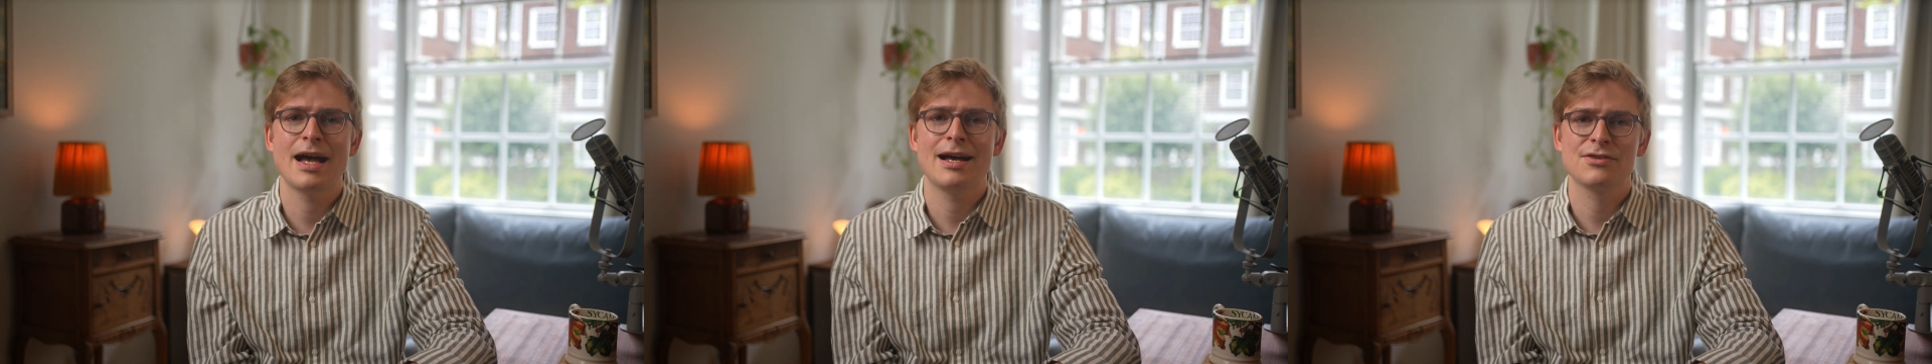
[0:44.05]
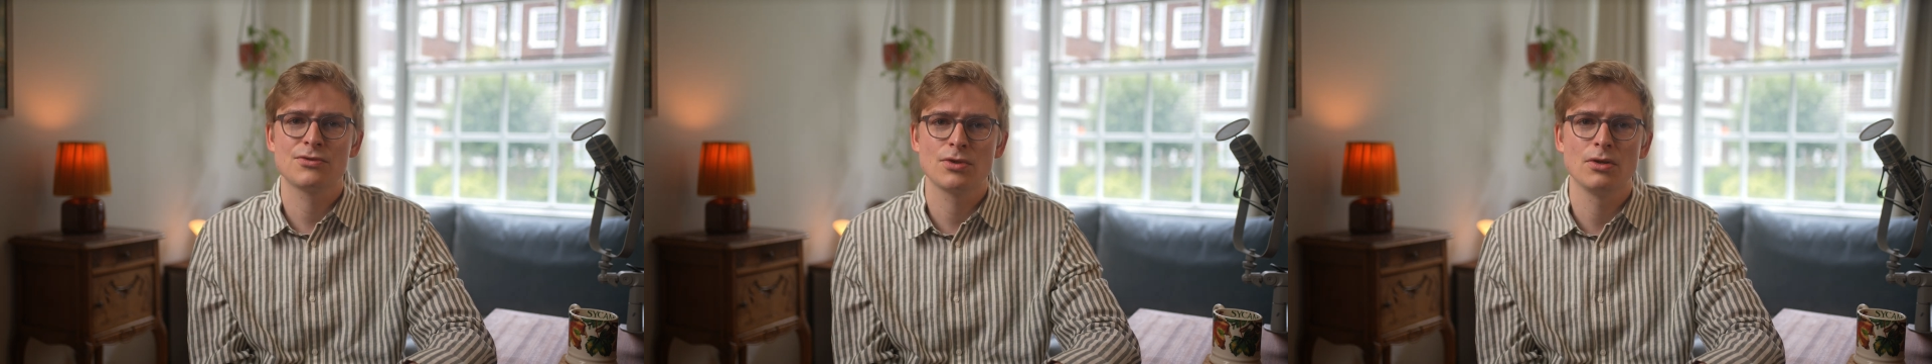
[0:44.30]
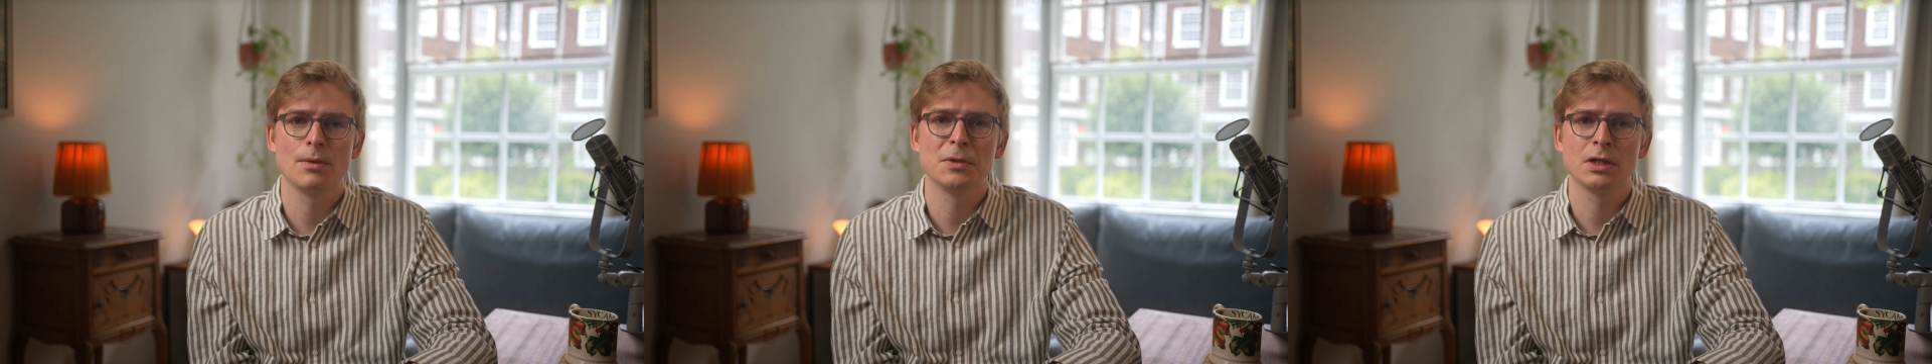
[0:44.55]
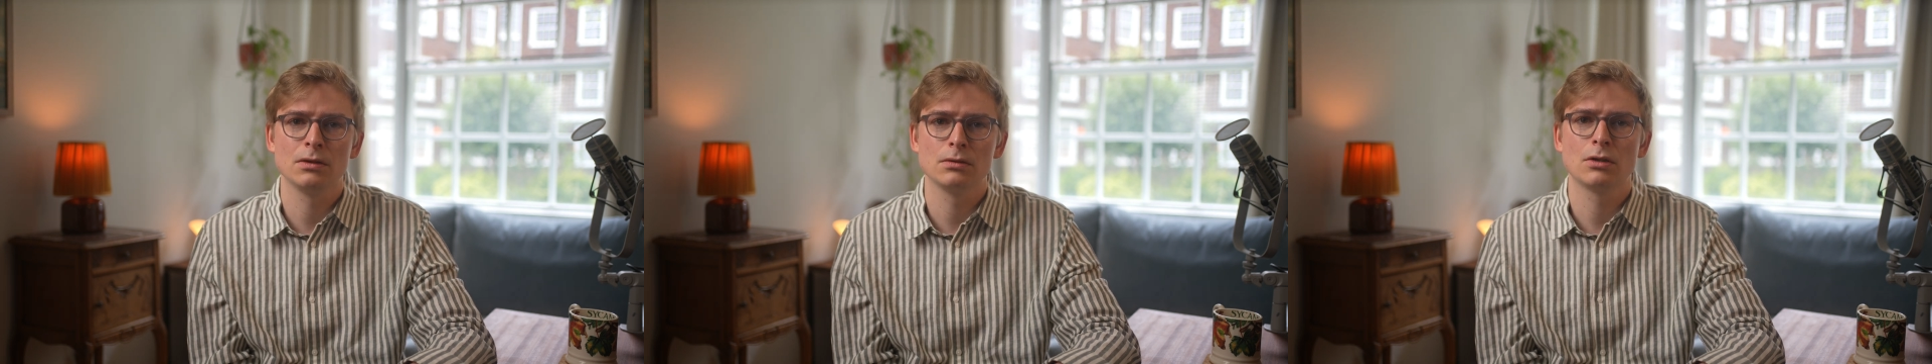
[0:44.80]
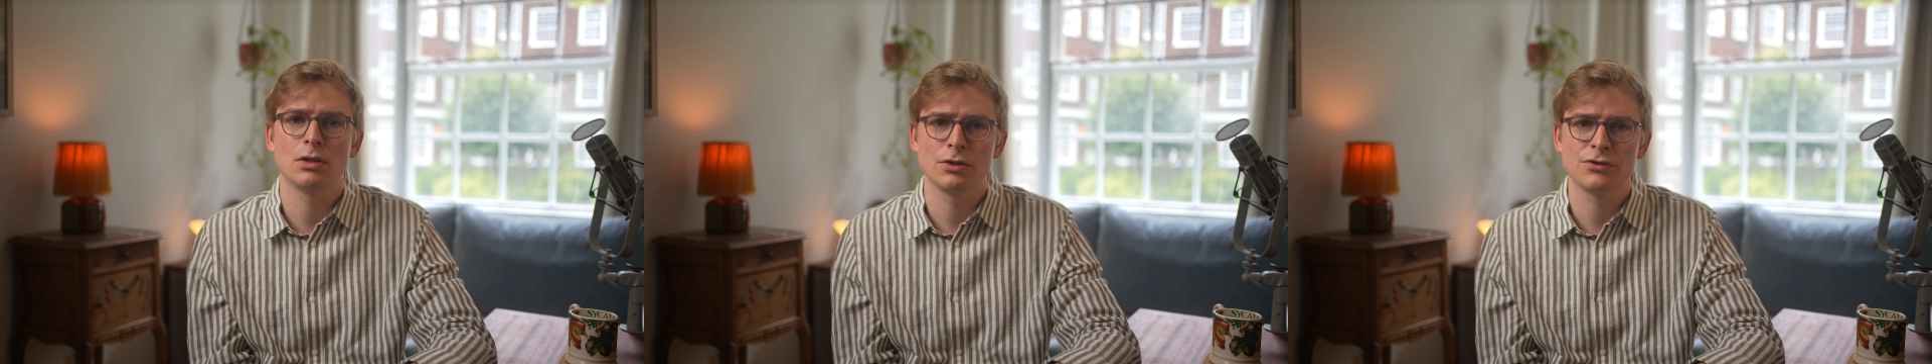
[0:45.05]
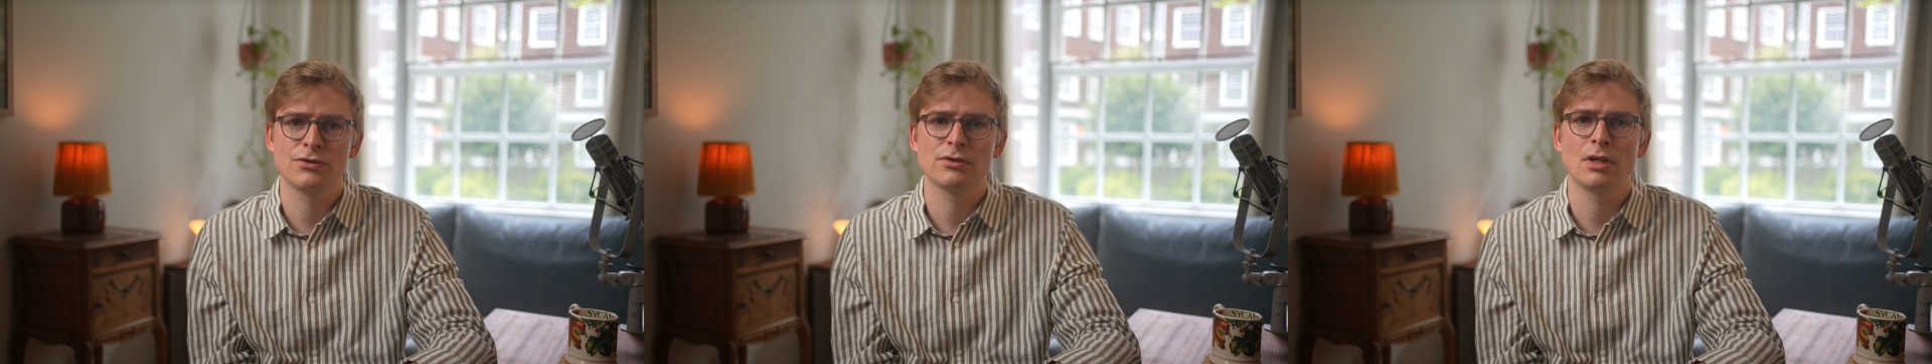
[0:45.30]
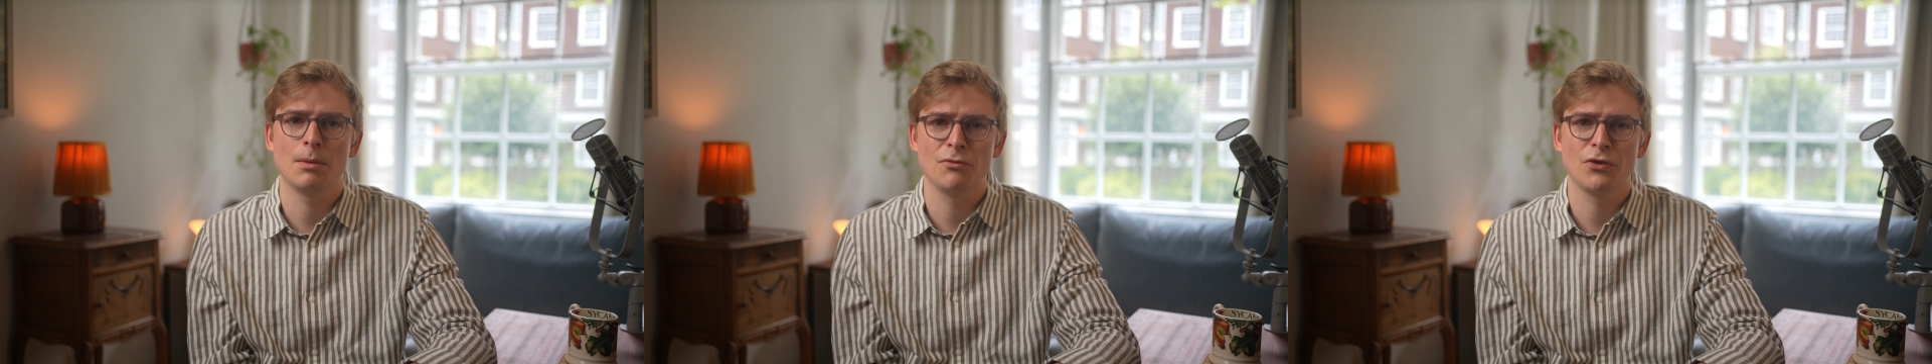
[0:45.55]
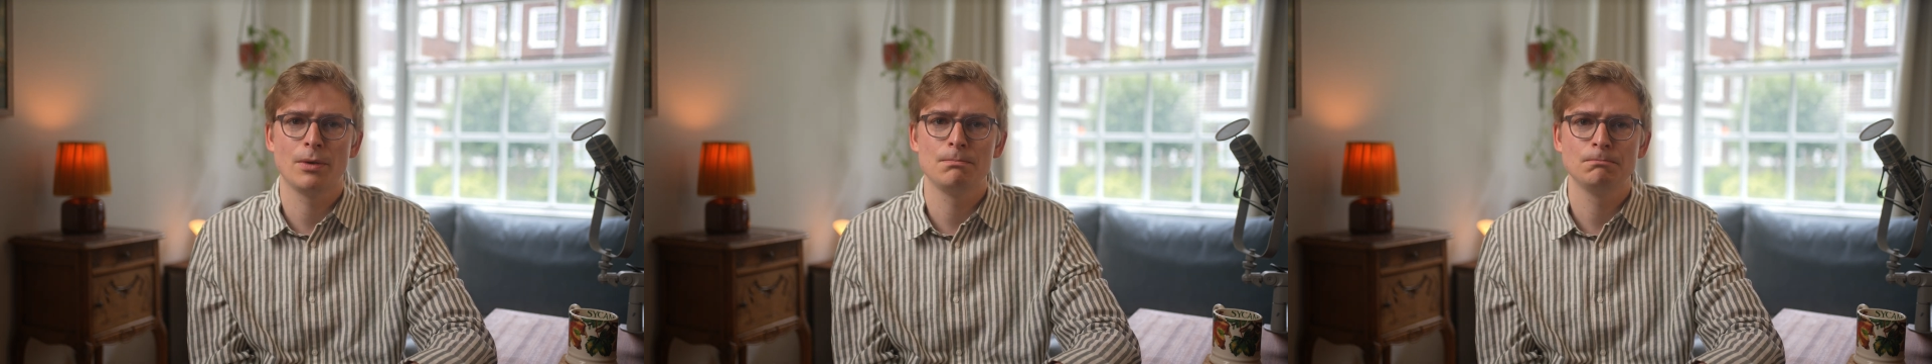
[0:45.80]
astronomical costs come
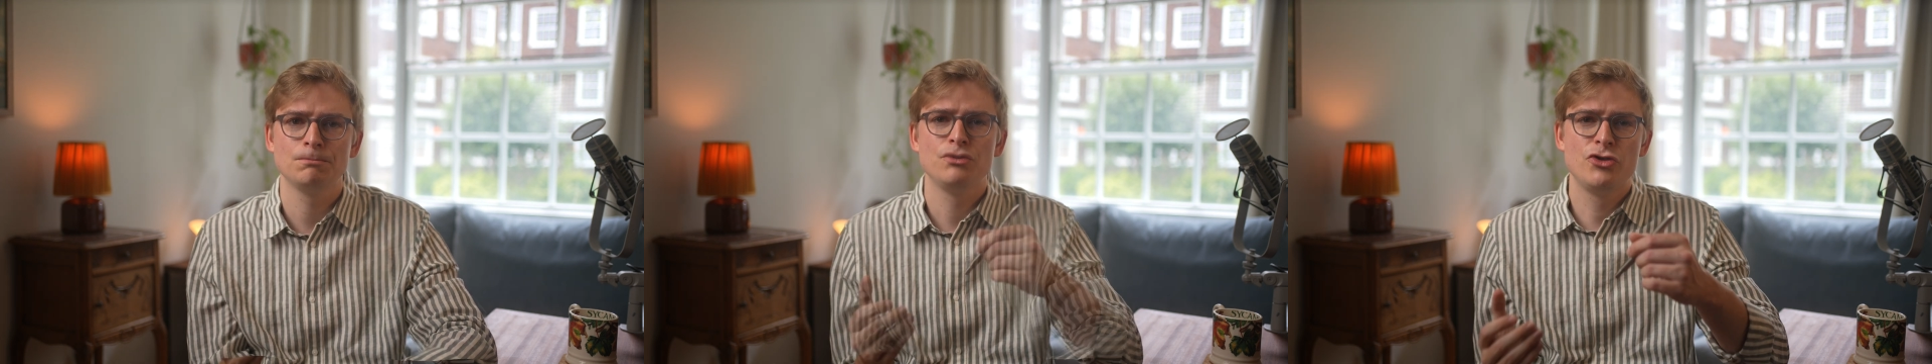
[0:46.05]
from.